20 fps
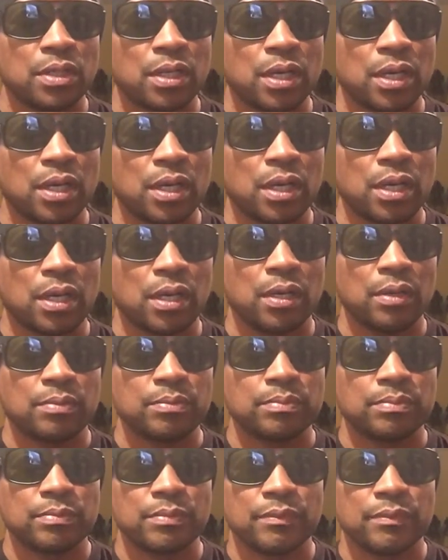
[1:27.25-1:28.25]
uh,
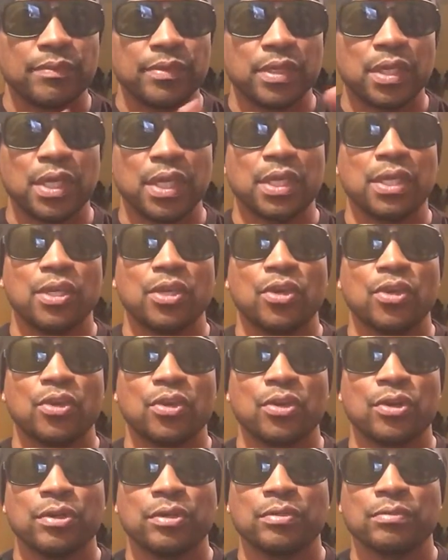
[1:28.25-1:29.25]
via Eddie
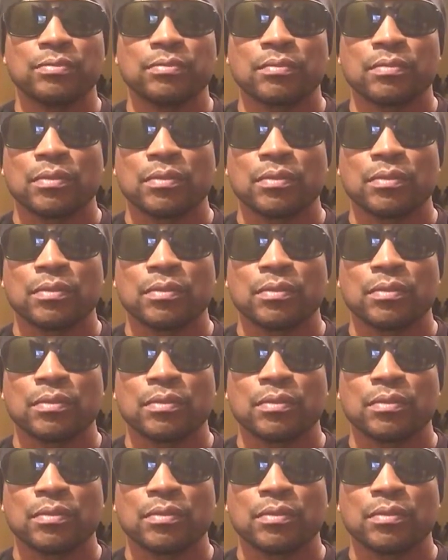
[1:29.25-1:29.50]
Hearn